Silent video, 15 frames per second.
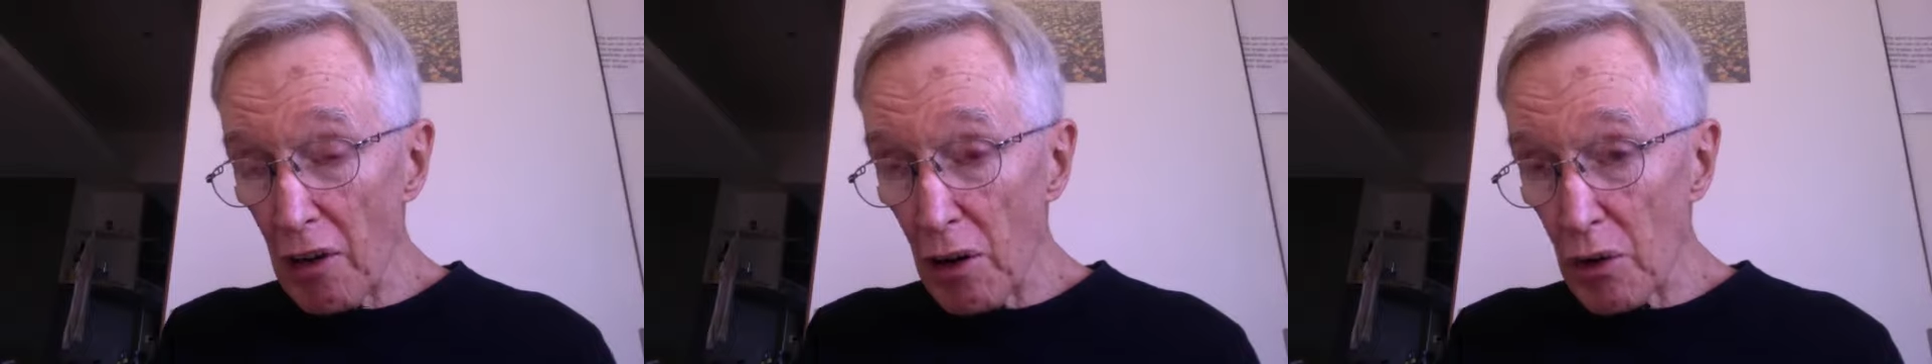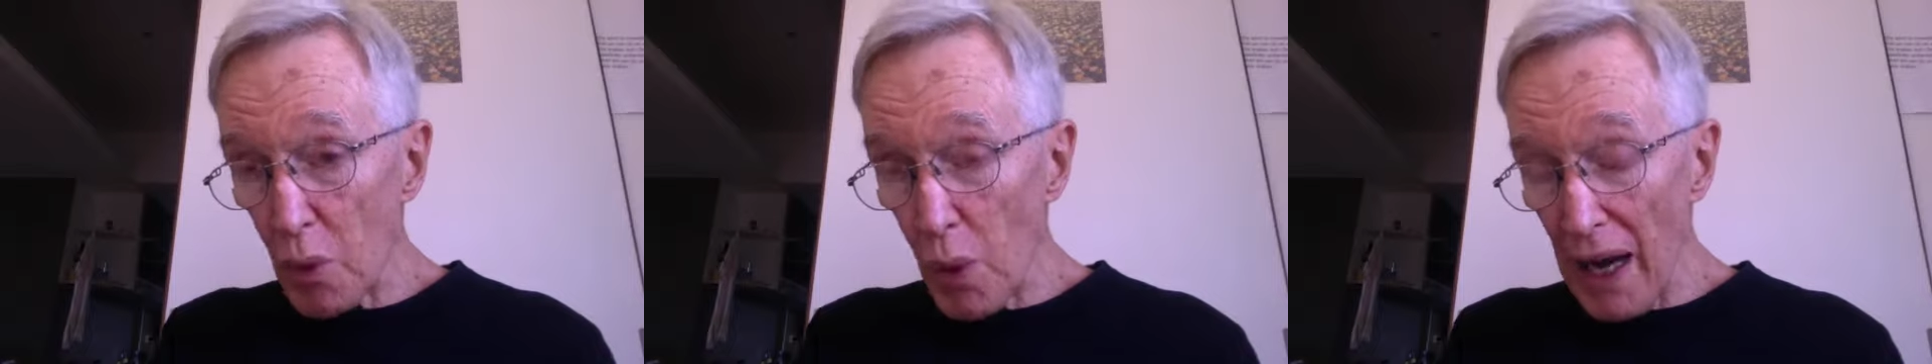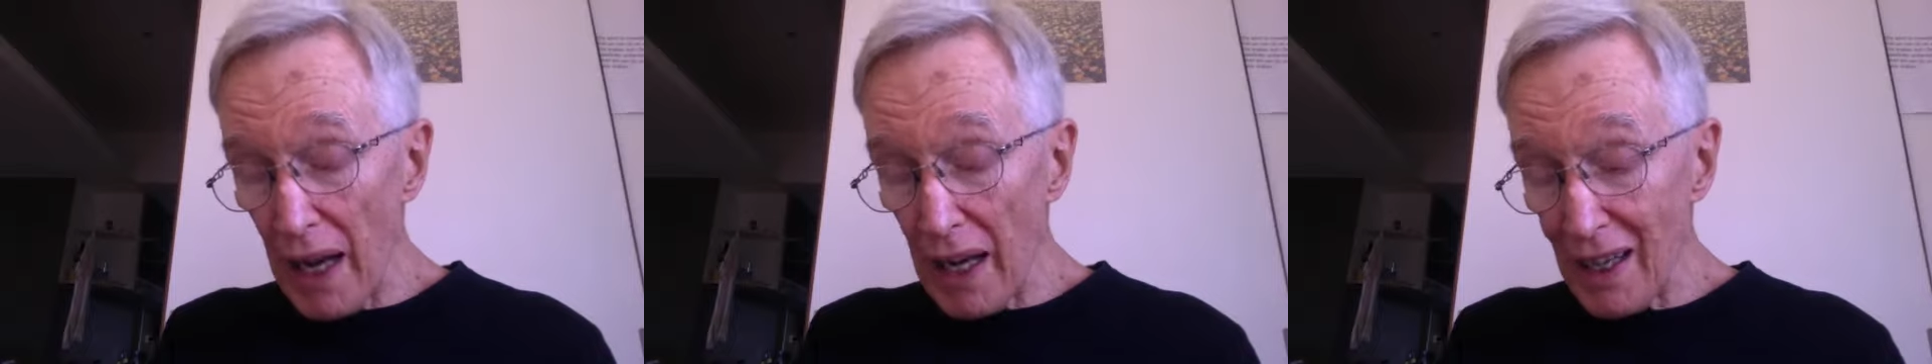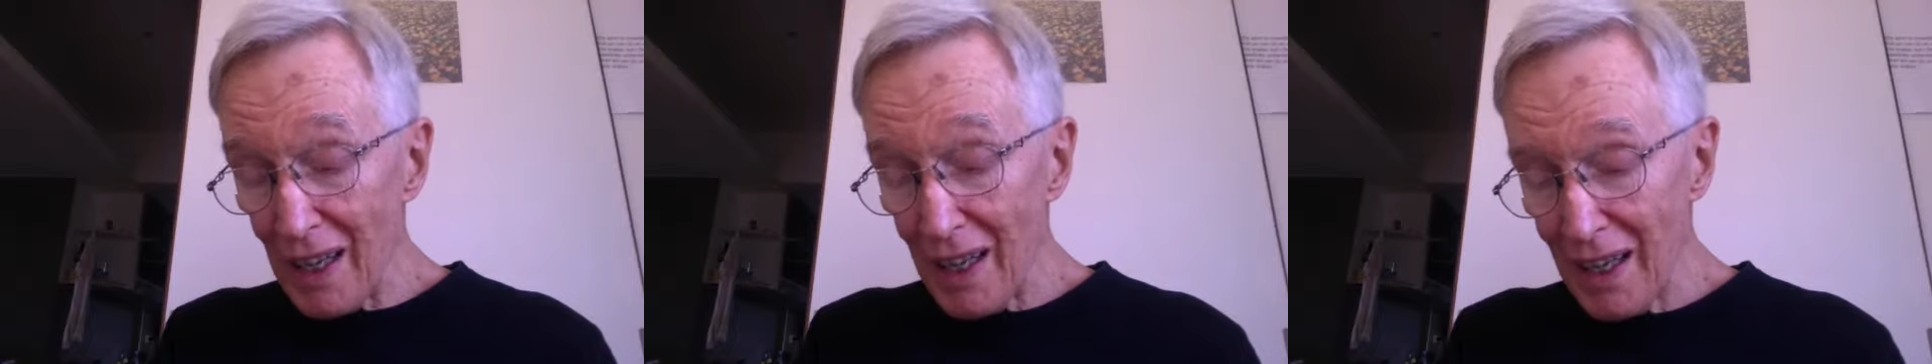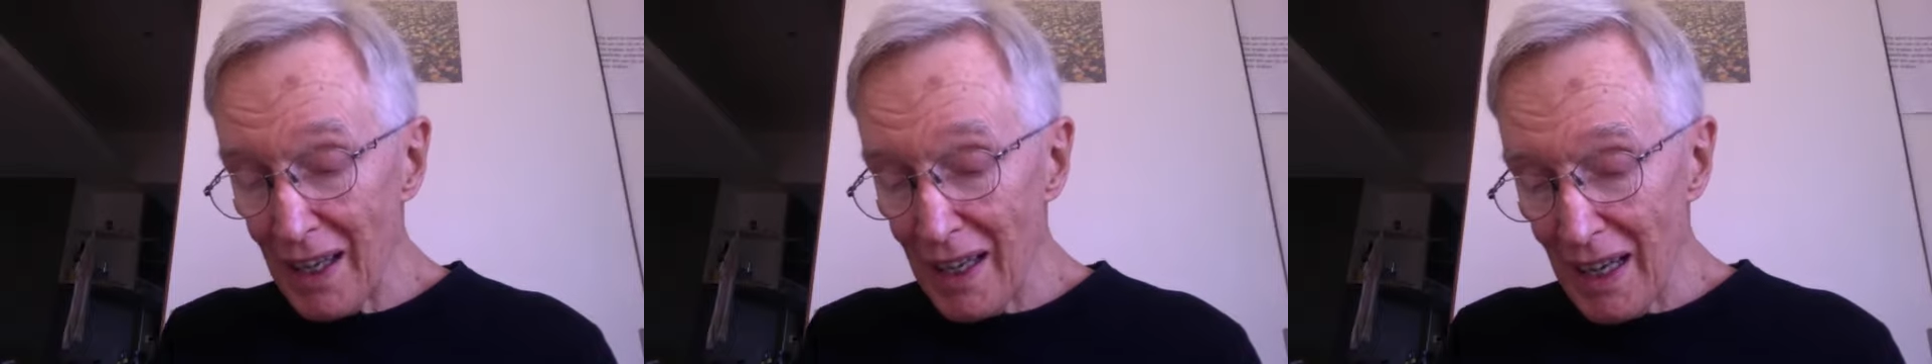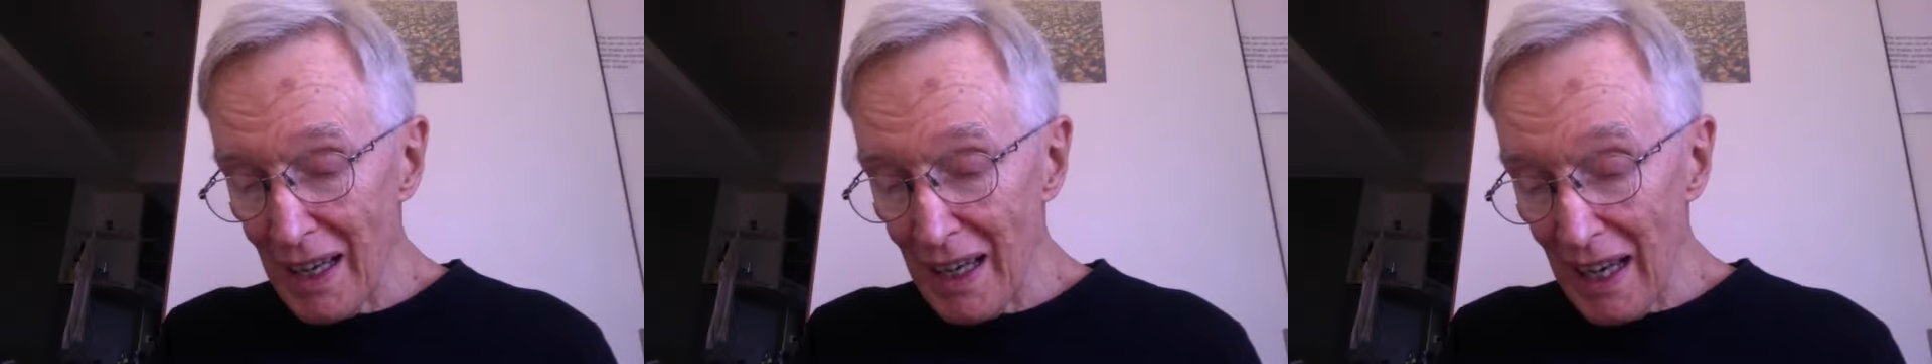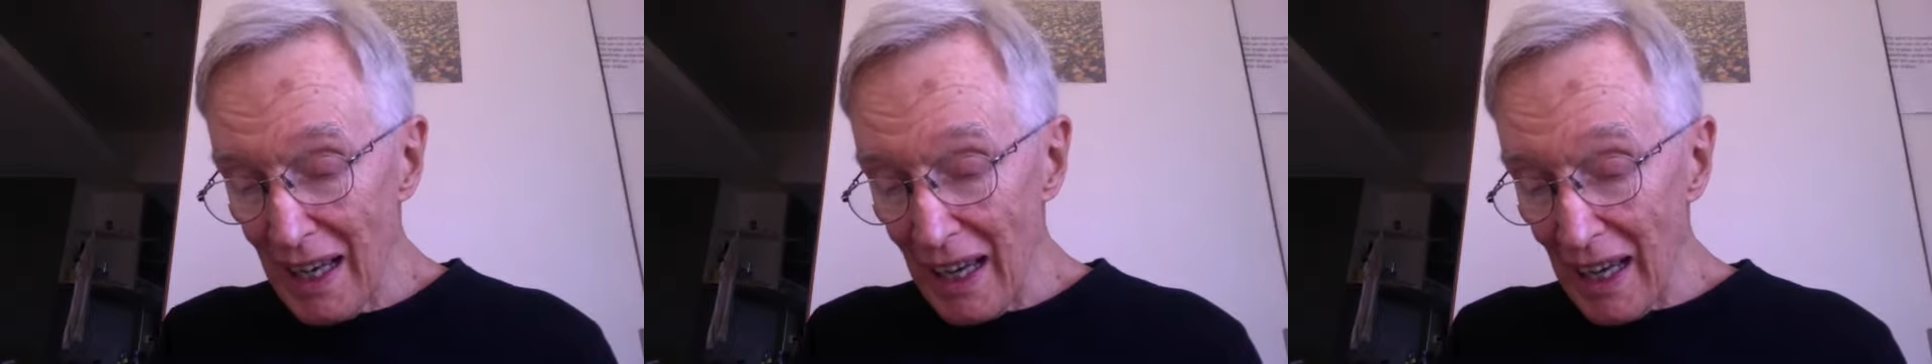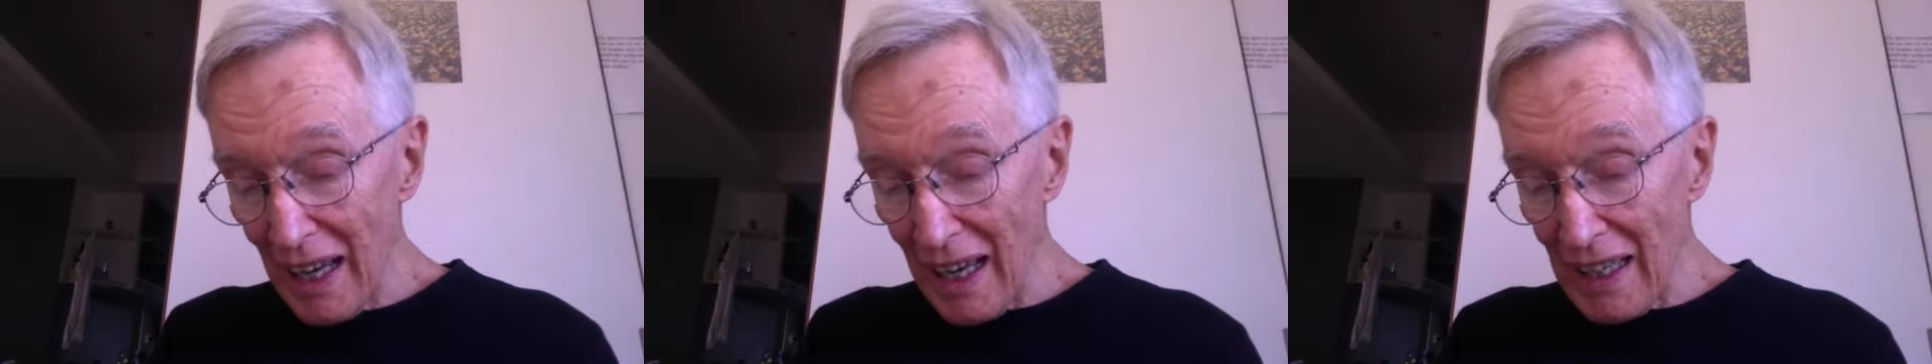own way.
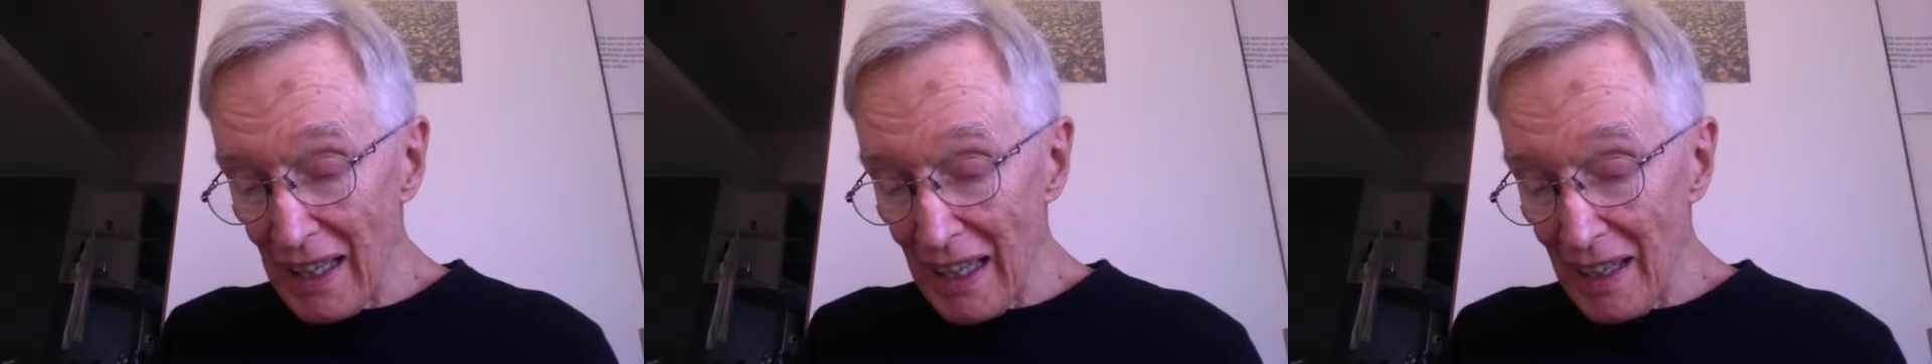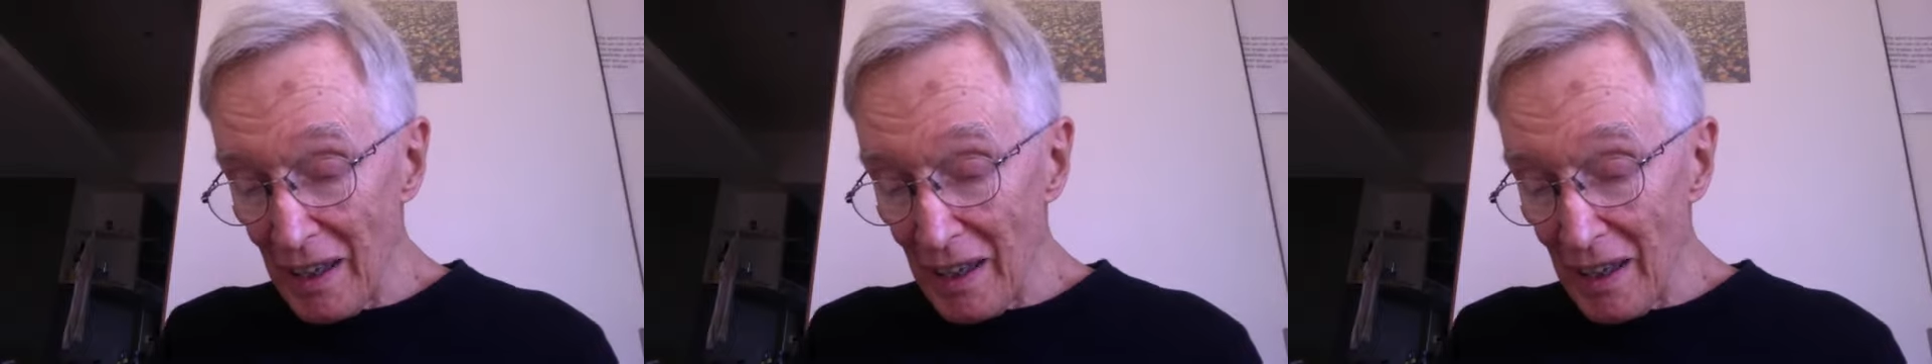And